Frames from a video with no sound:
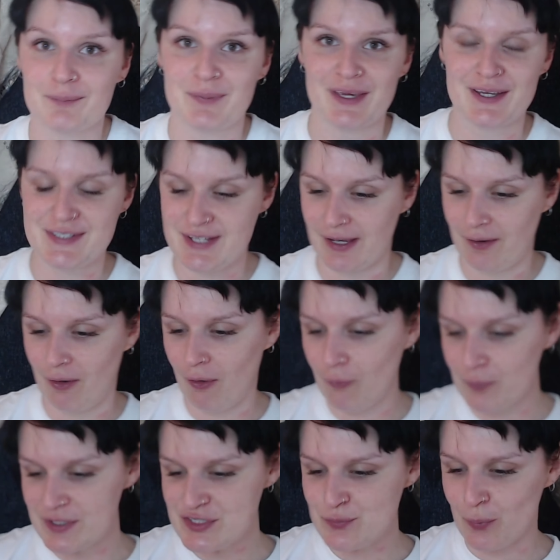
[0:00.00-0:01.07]
because I
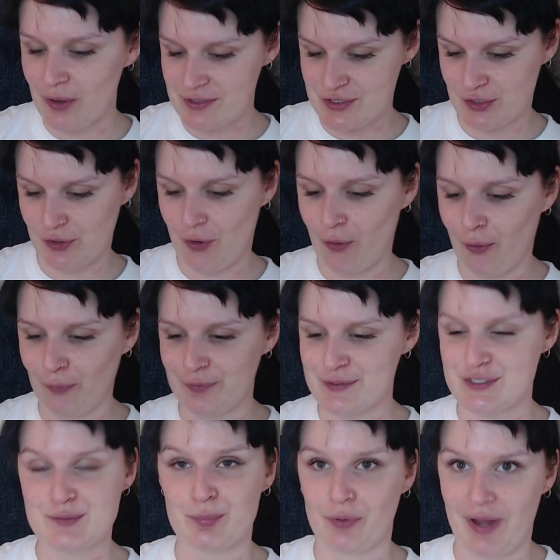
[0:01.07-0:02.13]
always want to call
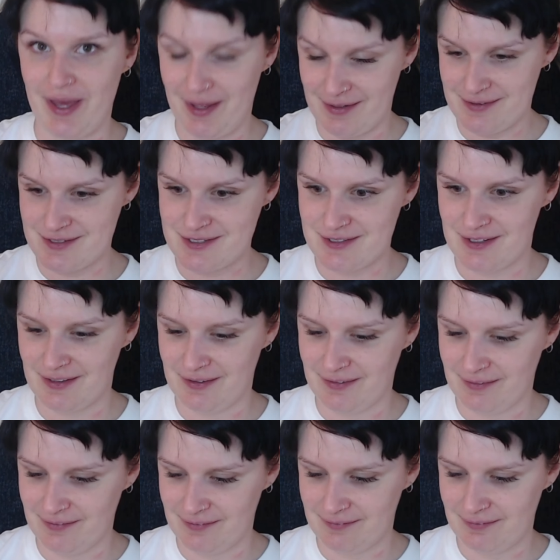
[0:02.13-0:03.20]
this brand
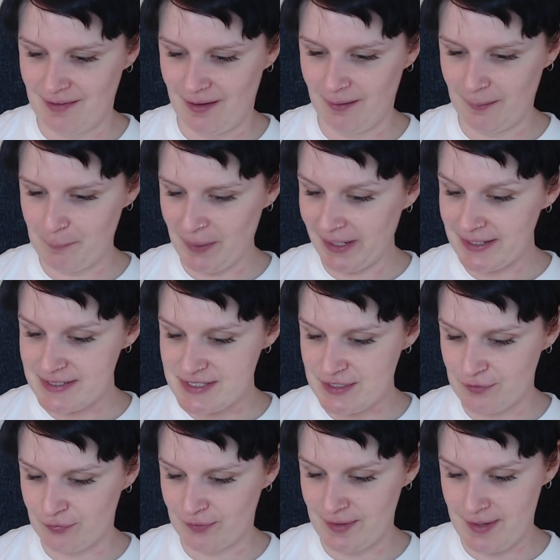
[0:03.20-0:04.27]
by a
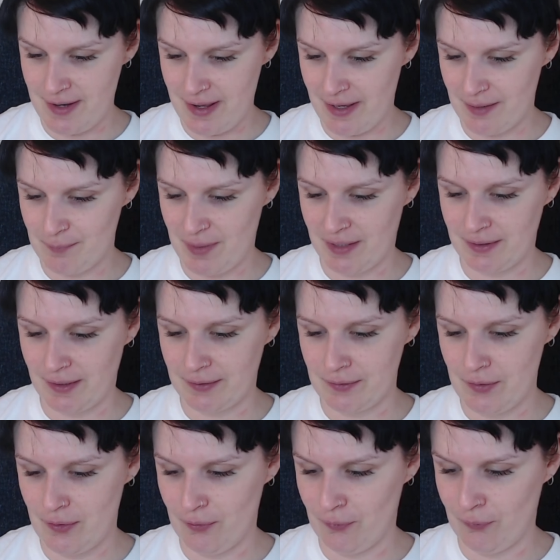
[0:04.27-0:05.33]
different name, and I
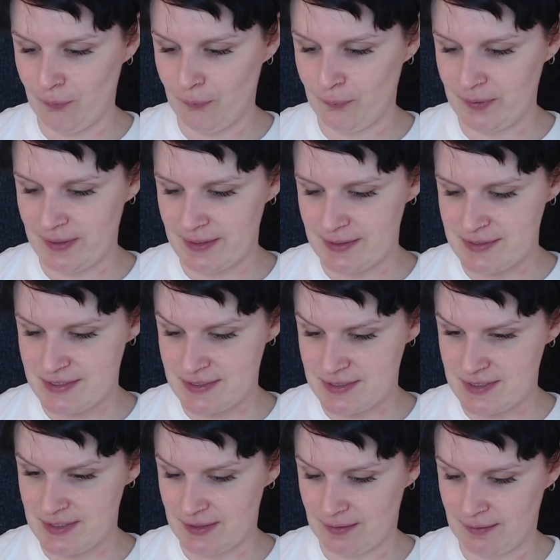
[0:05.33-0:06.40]
know
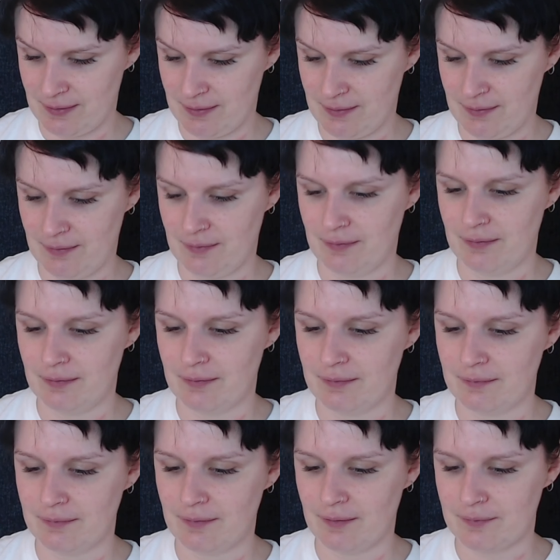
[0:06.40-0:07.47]
it's
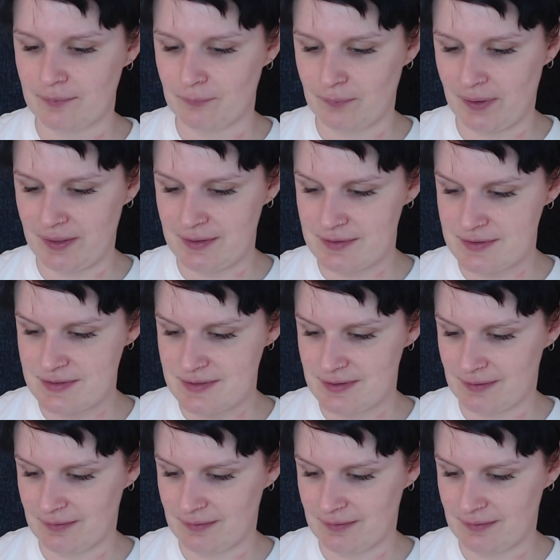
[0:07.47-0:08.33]
not the right